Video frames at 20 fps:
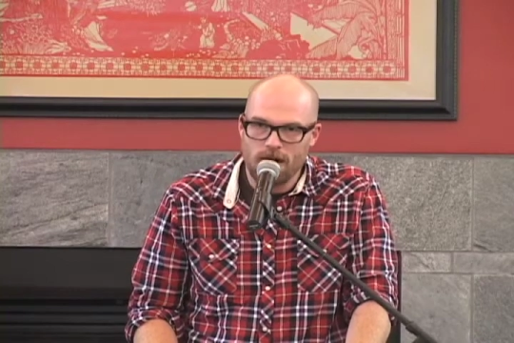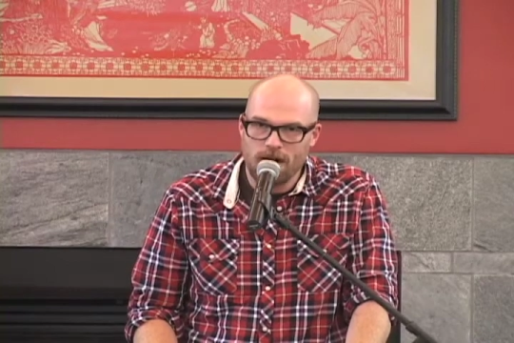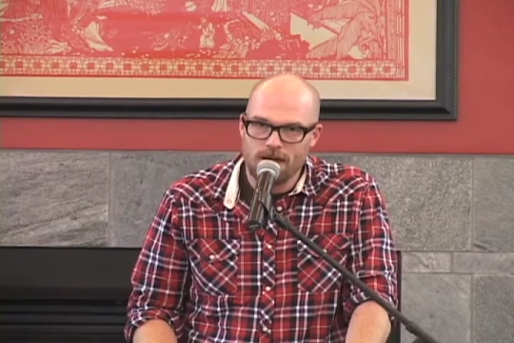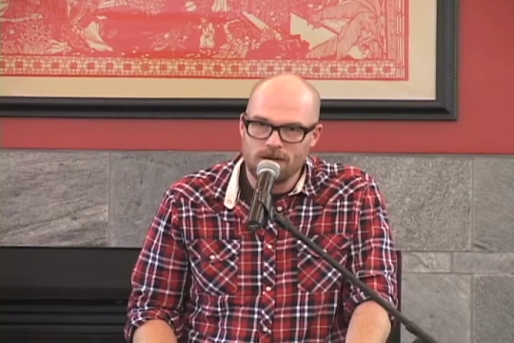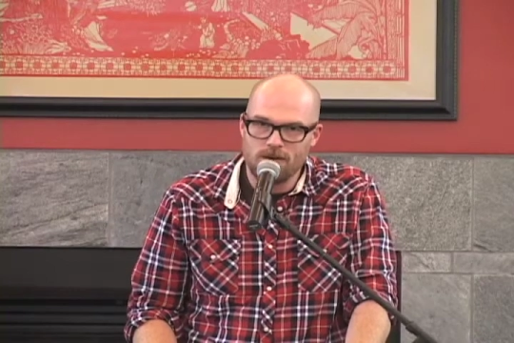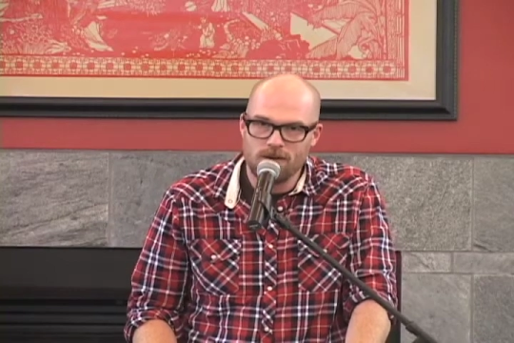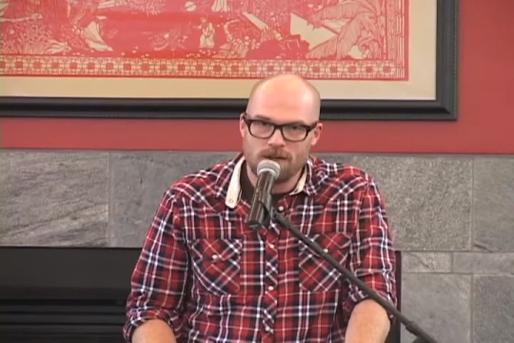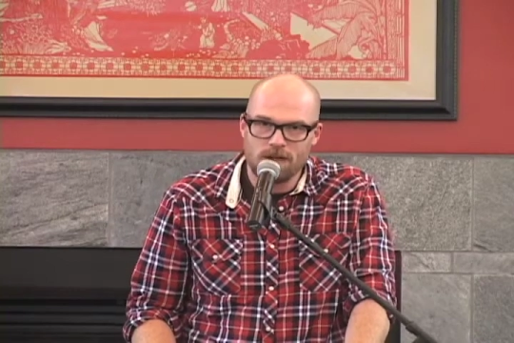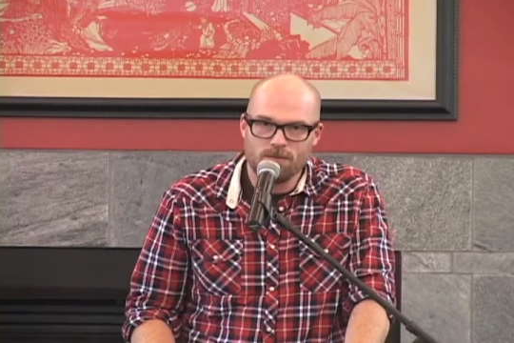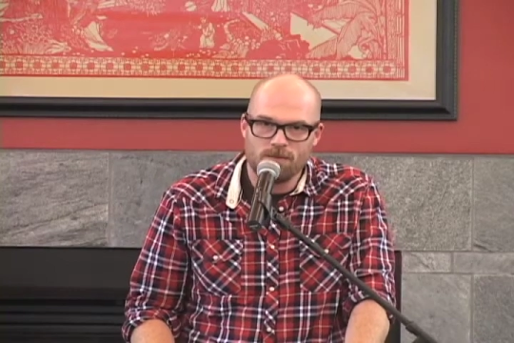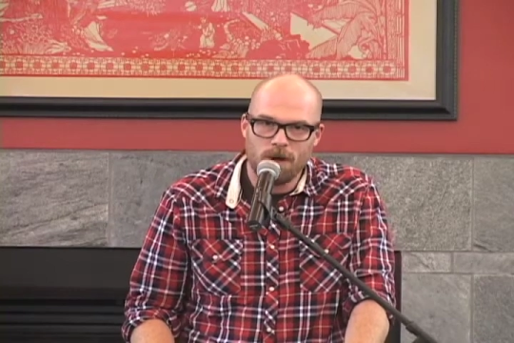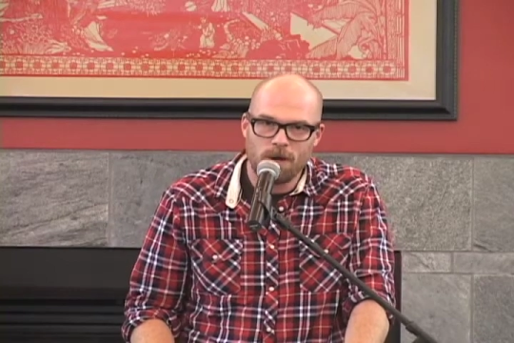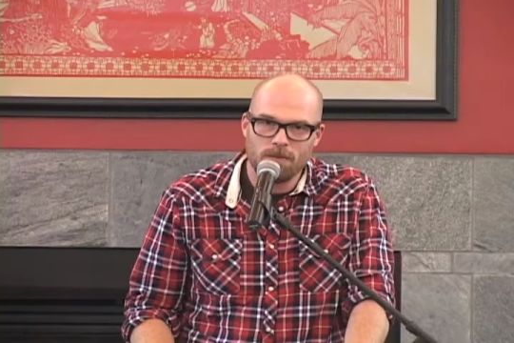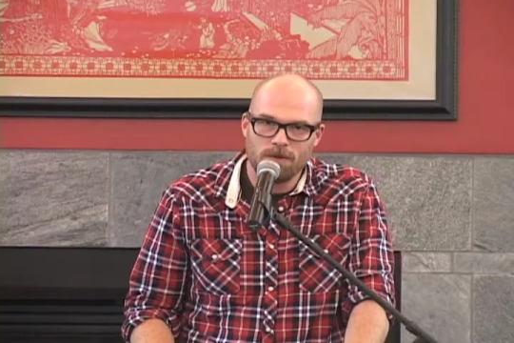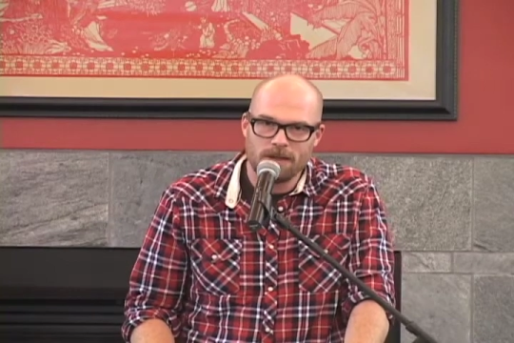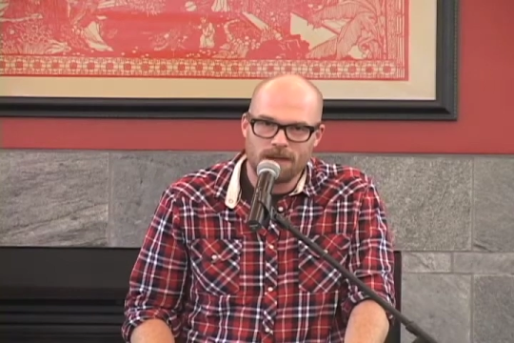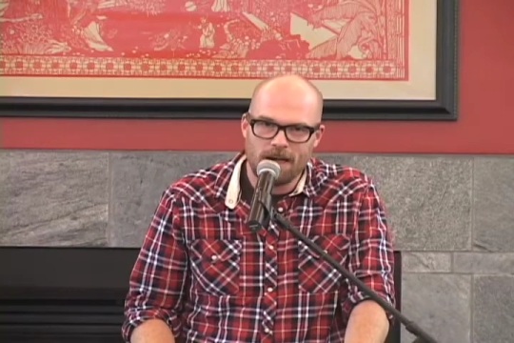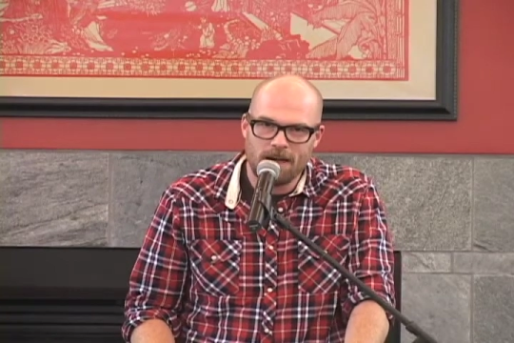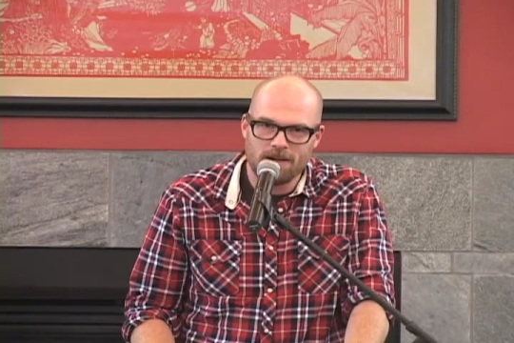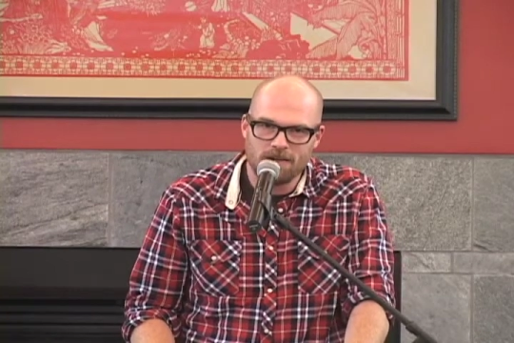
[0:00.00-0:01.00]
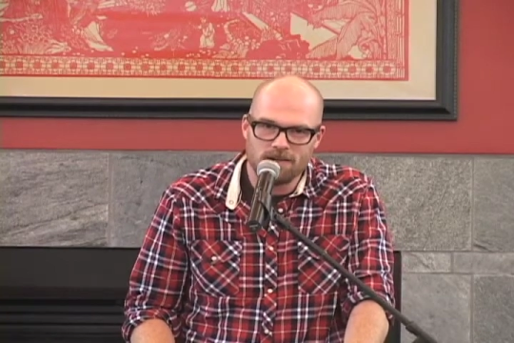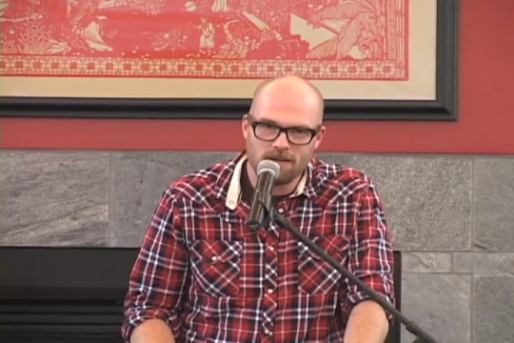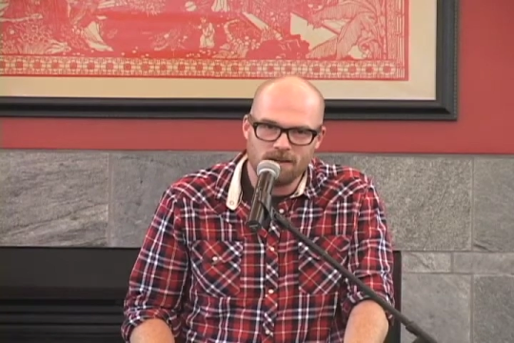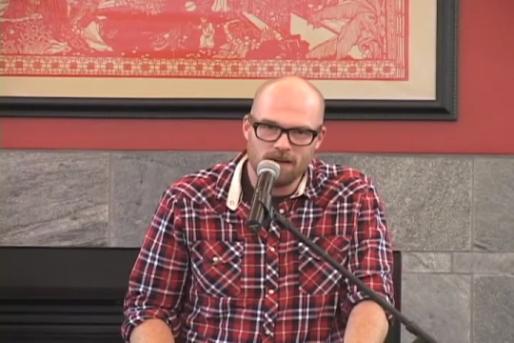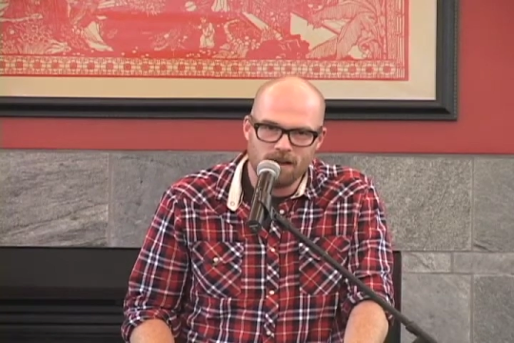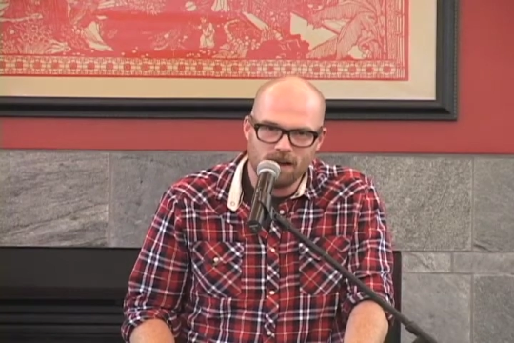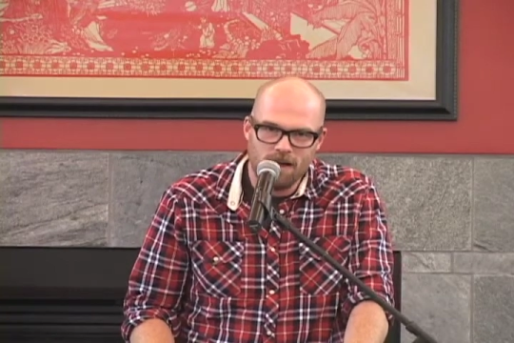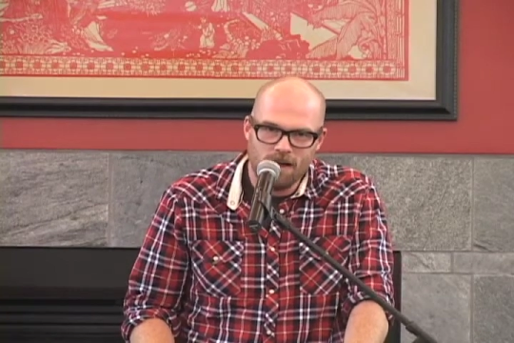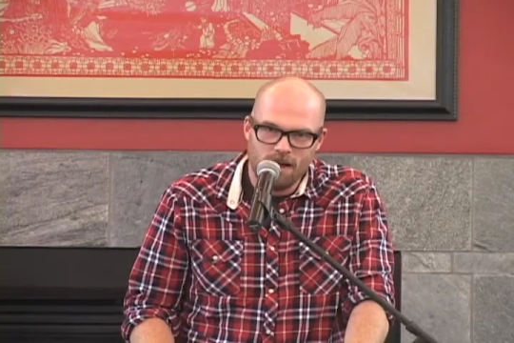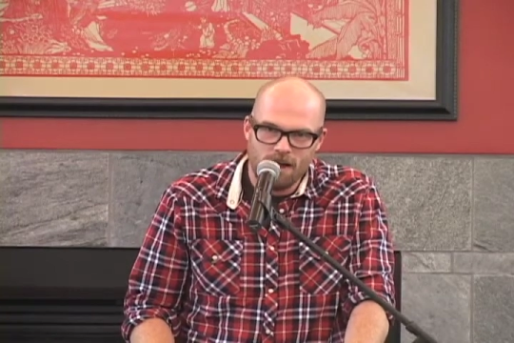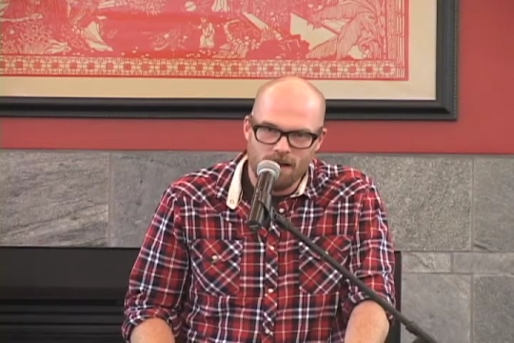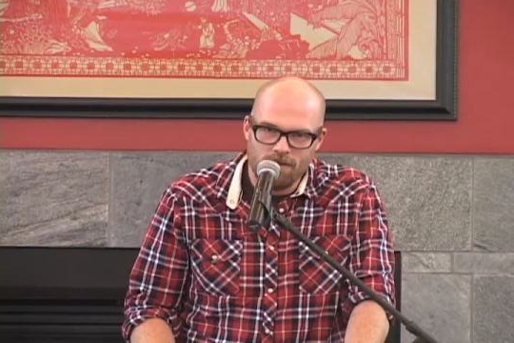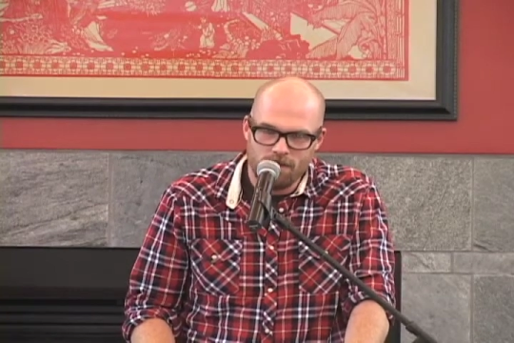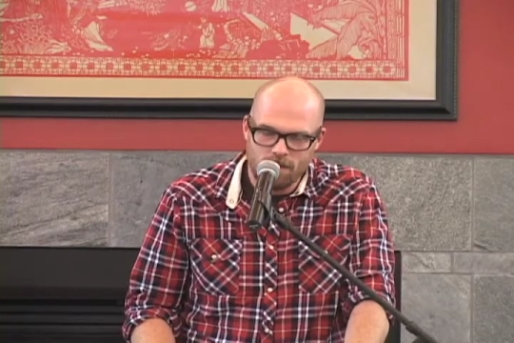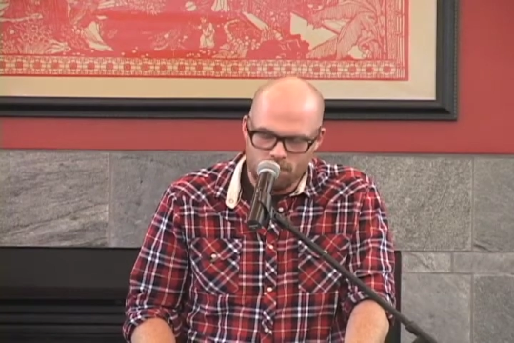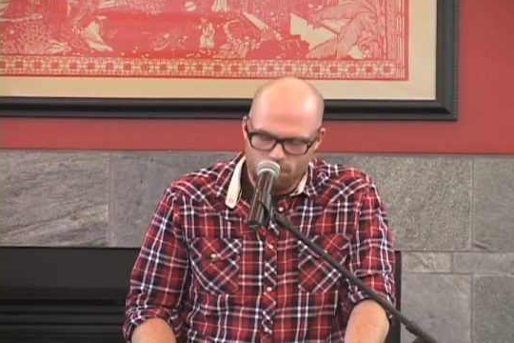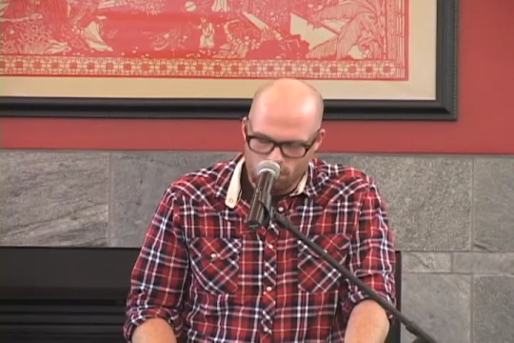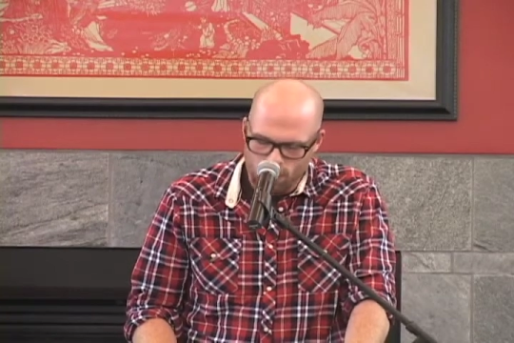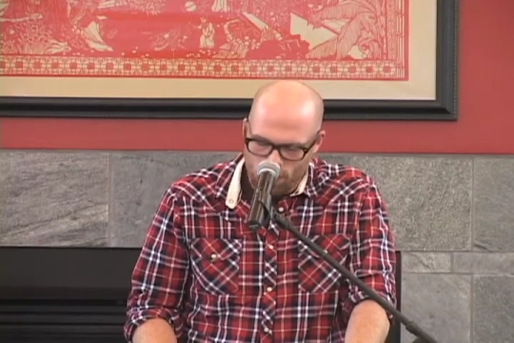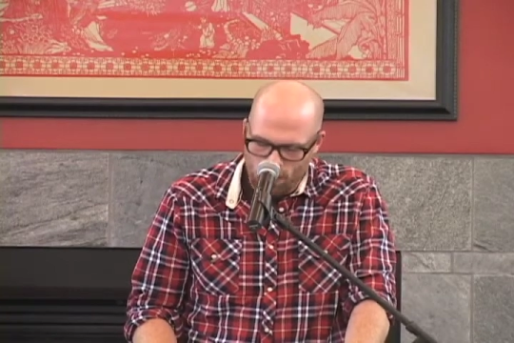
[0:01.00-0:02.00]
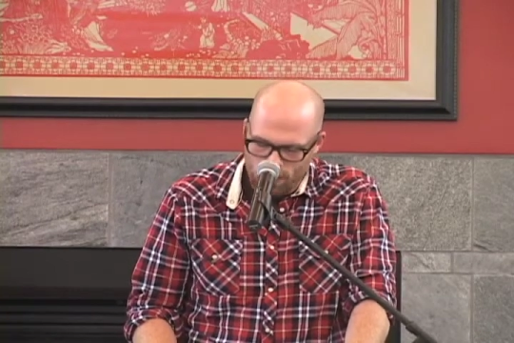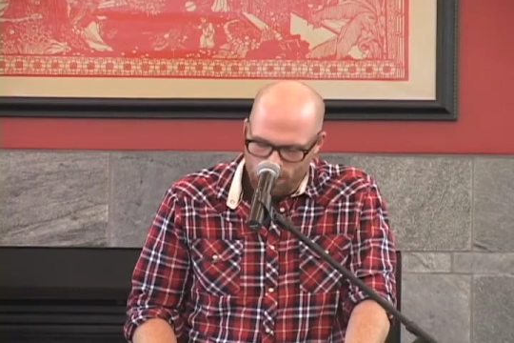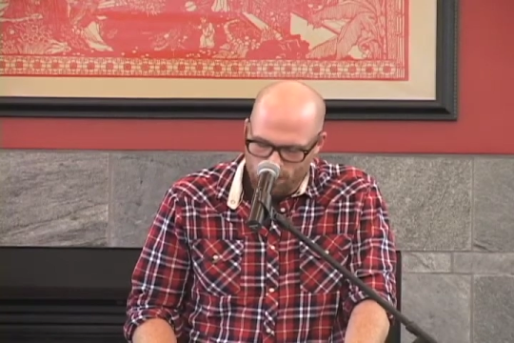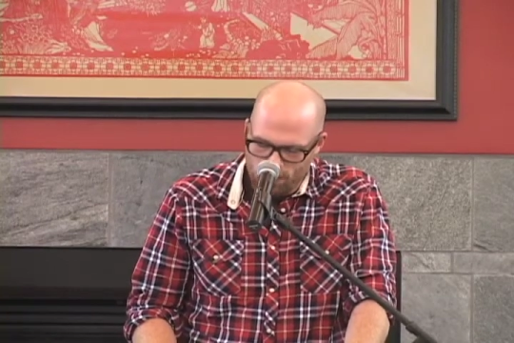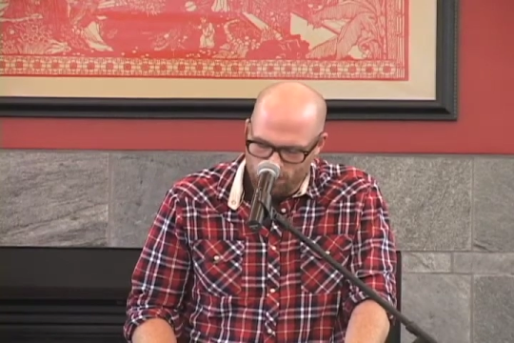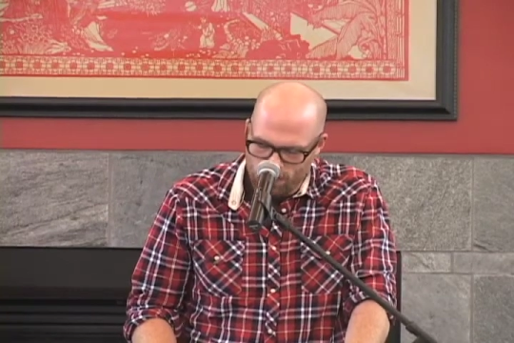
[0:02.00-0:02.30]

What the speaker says: a unique publication of an important